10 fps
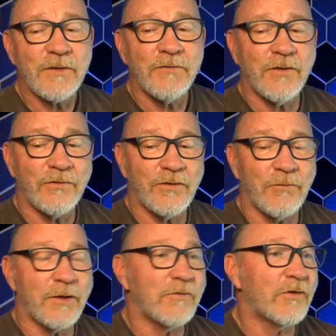to see
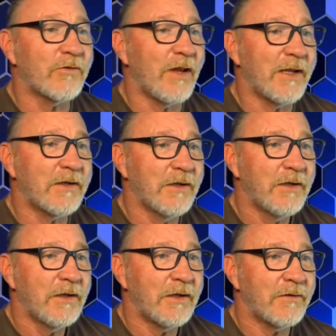what it looks like.
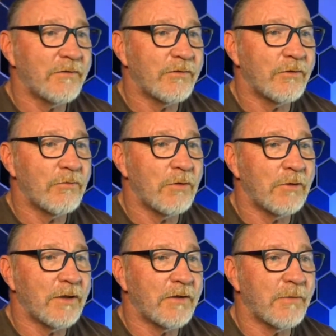And so what
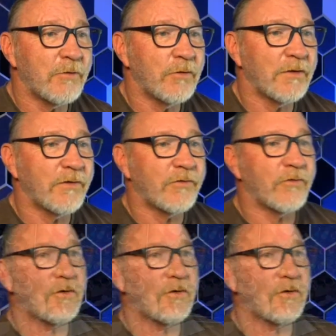we'll end up doing, let's just